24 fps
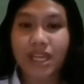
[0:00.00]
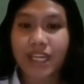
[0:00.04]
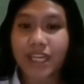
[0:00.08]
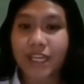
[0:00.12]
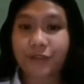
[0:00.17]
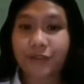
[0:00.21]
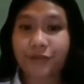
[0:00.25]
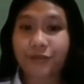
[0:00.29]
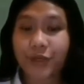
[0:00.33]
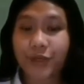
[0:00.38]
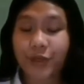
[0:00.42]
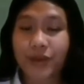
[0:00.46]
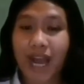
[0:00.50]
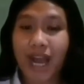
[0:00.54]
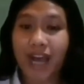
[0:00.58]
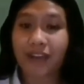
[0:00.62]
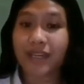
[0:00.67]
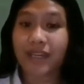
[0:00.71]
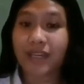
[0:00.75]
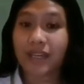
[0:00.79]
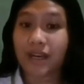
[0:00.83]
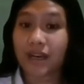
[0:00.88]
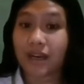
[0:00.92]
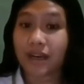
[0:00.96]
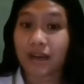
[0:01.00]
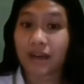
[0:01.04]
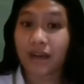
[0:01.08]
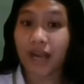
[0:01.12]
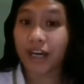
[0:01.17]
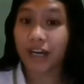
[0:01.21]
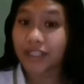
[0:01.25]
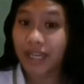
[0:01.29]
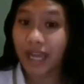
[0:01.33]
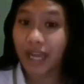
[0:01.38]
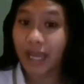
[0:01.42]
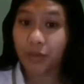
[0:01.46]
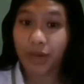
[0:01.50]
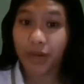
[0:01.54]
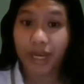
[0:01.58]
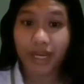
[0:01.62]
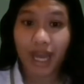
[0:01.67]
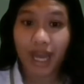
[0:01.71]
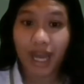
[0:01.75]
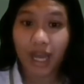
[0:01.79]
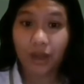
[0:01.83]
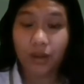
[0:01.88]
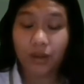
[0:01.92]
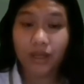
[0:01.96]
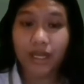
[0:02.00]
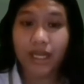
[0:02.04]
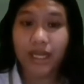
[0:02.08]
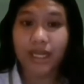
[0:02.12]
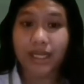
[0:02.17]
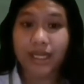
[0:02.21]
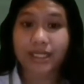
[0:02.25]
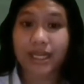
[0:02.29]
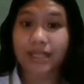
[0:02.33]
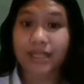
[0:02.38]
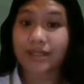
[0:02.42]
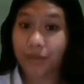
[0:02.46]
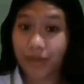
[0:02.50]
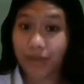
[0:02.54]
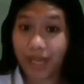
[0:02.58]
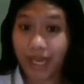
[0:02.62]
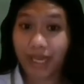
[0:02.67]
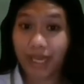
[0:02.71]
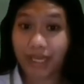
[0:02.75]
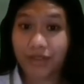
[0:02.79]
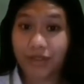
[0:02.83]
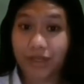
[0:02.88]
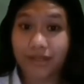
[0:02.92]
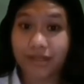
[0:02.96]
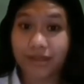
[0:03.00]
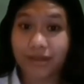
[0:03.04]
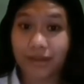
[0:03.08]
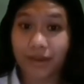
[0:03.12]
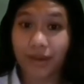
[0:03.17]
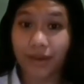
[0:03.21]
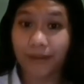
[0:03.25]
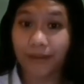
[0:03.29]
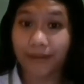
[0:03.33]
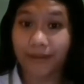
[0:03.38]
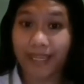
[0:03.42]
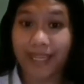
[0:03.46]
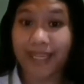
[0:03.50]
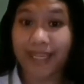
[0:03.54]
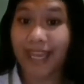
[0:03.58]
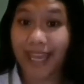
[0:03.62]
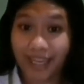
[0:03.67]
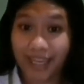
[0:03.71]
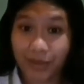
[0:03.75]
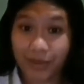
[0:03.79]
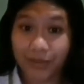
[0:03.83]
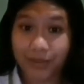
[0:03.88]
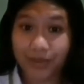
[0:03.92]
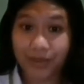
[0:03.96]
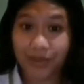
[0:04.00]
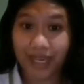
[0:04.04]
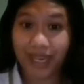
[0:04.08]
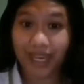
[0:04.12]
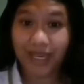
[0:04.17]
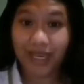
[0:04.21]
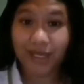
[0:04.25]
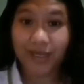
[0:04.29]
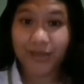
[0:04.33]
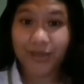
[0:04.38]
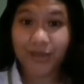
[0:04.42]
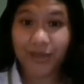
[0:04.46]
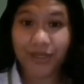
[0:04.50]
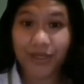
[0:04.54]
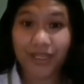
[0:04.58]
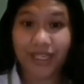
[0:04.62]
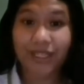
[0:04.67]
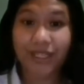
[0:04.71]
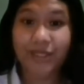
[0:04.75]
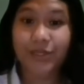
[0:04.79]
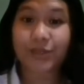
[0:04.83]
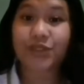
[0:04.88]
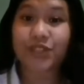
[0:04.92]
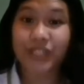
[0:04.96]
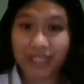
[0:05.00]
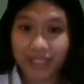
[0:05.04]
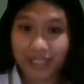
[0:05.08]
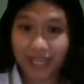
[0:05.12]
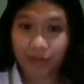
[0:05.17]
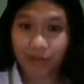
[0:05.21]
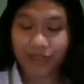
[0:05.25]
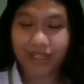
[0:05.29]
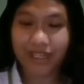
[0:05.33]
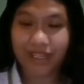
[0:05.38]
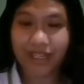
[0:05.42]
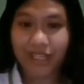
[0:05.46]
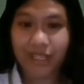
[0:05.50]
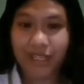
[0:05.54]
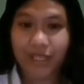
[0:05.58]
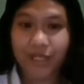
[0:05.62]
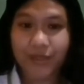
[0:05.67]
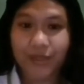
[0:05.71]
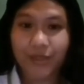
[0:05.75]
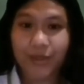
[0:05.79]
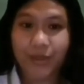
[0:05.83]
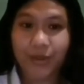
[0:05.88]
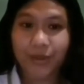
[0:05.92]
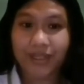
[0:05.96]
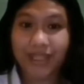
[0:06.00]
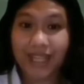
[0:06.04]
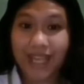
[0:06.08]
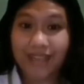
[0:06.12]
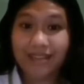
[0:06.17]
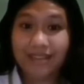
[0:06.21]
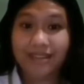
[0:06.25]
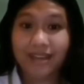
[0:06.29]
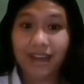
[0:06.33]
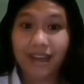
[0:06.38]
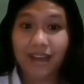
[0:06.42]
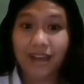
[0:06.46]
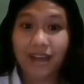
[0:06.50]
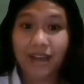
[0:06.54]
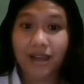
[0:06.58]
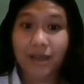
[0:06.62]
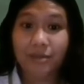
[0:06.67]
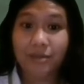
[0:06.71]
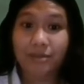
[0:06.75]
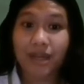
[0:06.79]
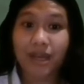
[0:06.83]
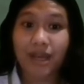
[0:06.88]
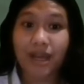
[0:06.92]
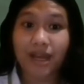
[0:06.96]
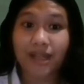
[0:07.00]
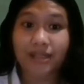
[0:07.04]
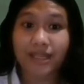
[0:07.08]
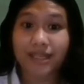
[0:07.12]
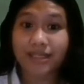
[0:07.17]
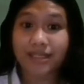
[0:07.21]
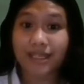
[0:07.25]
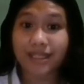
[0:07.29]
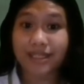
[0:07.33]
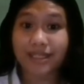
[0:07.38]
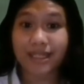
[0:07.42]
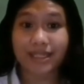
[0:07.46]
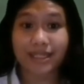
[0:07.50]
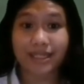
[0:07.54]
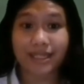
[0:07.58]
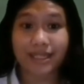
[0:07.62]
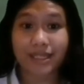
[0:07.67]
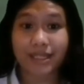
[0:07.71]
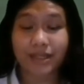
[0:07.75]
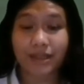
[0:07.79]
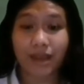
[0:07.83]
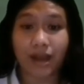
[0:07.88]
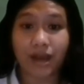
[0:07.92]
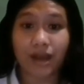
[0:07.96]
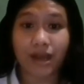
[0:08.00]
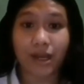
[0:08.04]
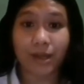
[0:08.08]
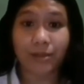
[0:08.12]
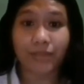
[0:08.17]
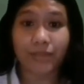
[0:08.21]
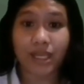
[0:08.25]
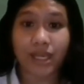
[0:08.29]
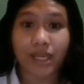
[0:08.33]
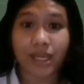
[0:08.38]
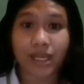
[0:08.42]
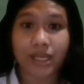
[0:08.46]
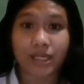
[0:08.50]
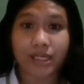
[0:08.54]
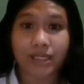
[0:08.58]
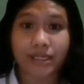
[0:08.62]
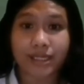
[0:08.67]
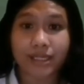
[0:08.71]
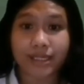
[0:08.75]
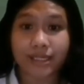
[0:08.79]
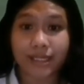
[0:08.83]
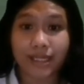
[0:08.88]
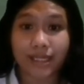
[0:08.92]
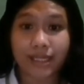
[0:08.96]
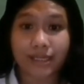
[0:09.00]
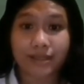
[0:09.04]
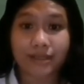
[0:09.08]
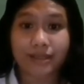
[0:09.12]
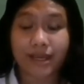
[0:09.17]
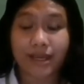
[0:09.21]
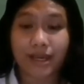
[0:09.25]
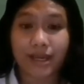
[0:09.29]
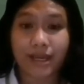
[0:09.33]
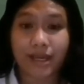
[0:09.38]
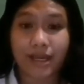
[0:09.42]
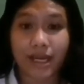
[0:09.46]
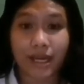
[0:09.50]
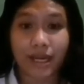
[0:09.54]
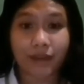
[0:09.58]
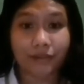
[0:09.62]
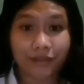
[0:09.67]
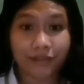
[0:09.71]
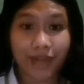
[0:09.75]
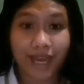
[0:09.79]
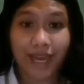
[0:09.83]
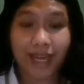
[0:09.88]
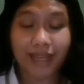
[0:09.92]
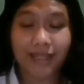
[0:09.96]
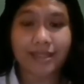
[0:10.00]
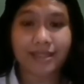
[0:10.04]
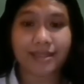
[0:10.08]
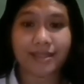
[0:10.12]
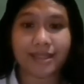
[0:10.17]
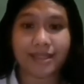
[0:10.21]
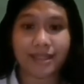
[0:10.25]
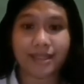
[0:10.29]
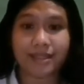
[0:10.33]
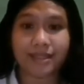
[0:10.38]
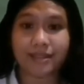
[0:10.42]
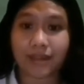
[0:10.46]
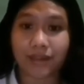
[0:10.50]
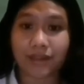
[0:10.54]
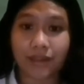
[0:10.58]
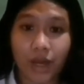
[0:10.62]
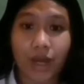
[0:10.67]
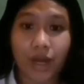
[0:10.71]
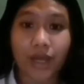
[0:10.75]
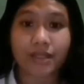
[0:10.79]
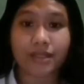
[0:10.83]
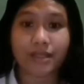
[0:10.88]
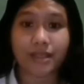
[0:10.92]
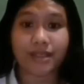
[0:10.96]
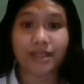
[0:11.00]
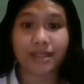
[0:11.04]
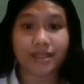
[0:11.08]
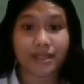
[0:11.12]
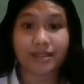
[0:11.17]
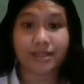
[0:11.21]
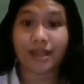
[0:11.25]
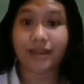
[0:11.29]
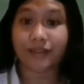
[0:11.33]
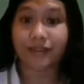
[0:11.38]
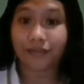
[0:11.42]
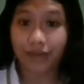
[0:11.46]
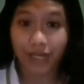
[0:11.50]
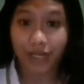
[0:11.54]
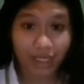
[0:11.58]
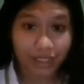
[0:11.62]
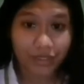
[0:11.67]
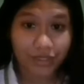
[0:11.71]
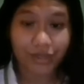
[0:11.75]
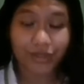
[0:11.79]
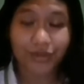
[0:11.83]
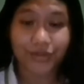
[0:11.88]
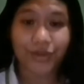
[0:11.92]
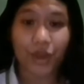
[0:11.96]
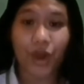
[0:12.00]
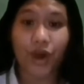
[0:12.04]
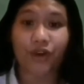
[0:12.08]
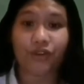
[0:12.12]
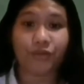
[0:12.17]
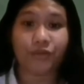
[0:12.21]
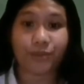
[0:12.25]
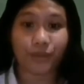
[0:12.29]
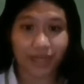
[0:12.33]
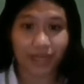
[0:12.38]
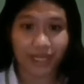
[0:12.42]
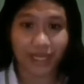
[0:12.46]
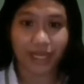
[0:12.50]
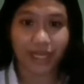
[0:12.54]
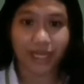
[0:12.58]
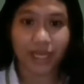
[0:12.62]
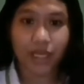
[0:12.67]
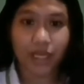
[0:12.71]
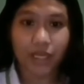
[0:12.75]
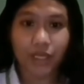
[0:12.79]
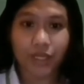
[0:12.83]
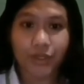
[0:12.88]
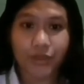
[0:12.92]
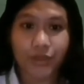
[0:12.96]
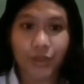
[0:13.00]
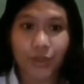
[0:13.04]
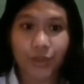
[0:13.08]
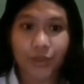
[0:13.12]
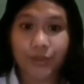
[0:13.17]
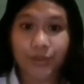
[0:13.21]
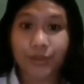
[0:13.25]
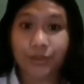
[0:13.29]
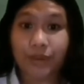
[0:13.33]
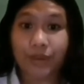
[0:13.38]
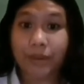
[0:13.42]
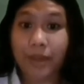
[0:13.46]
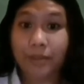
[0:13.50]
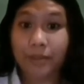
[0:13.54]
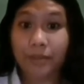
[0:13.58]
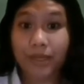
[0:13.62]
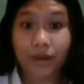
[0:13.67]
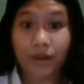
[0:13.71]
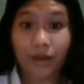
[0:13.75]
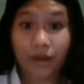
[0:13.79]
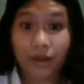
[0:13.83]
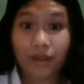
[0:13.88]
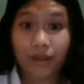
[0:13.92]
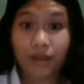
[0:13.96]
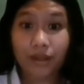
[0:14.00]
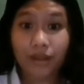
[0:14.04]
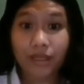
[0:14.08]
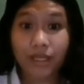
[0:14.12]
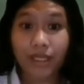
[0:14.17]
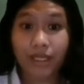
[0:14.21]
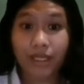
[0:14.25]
if you're having a hard time right now, that's okay. It's just only chaos. Okay? So you need to chill out. So class, um, that's it. That is um, that is the effect, that is the cause, and that is the definitions of bullying. So to wrap up in all,